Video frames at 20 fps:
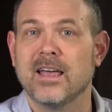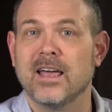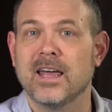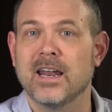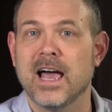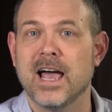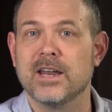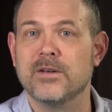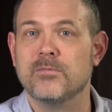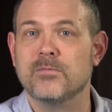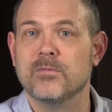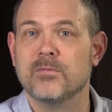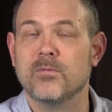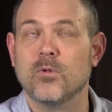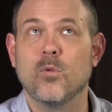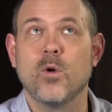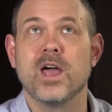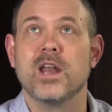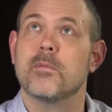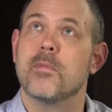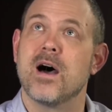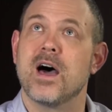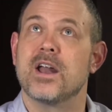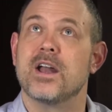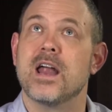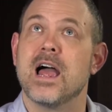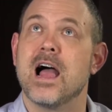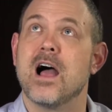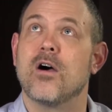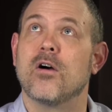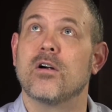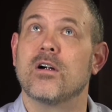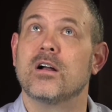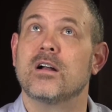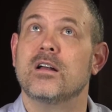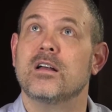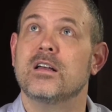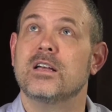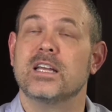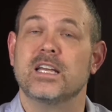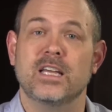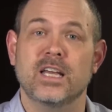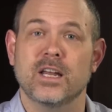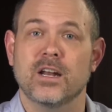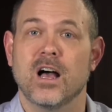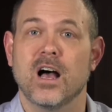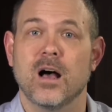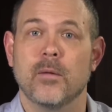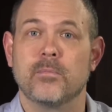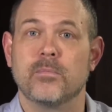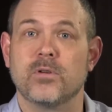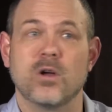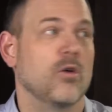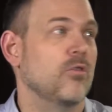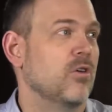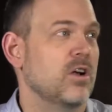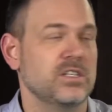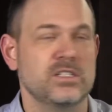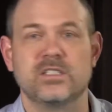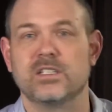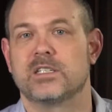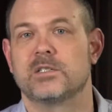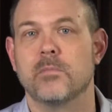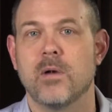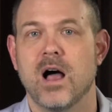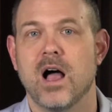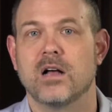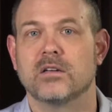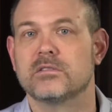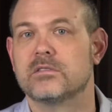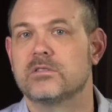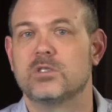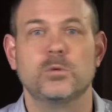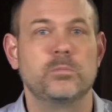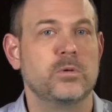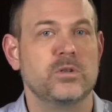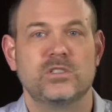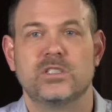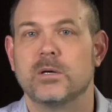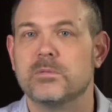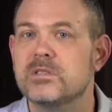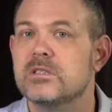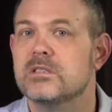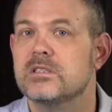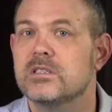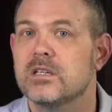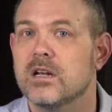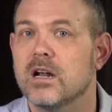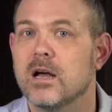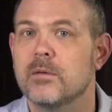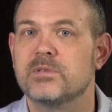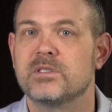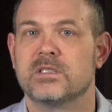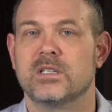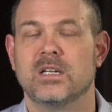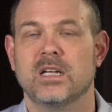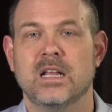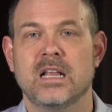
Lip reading: and I'd wait about an hour, get up, go run 6 miles, do push-ups and sit-ups.